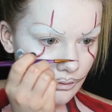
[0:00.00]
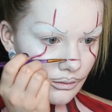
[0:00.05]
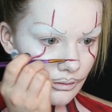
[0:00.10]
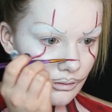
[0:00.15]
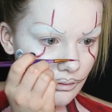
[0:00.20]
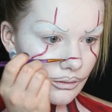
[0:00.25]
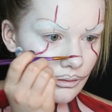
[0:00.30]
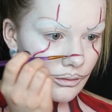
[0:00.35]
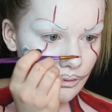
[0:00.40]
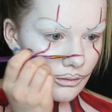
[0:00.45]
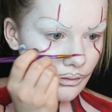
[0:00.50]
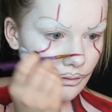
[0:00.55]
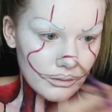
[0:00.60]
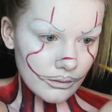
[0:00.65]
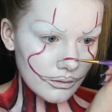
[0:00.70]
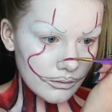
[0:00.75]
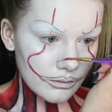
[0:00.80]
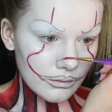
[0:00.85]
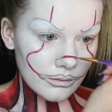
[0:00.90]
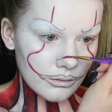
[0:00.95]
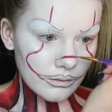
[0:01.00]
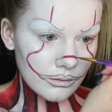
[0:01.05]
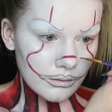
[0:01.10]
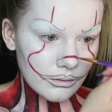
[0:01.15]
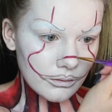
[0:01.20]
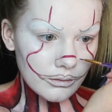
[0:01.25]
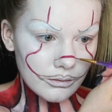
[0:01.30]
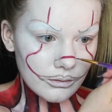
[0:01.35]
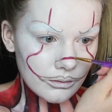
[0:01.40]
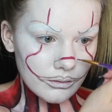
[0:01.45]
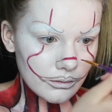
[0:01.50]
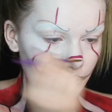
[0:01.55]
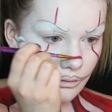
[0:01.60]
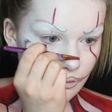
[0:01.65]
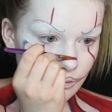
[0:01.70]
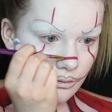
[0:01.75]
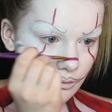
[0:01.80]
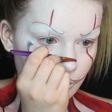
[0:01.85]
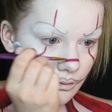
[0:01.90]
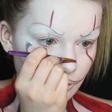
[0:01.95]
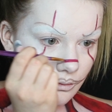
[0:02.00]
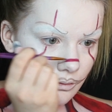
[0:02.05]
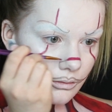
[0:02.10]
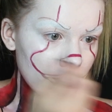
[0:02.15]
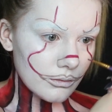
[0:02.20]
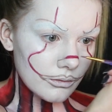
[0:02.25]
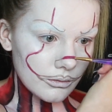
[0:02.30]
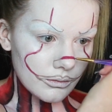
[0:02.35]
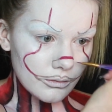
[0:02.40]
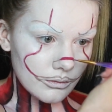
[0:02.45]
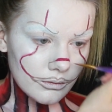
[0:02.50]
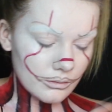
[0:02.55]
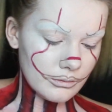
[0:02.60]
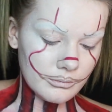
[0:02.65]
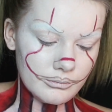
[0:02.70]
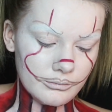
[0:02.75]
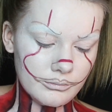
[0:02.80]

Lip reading: And with the precise brush, I'm going over the edge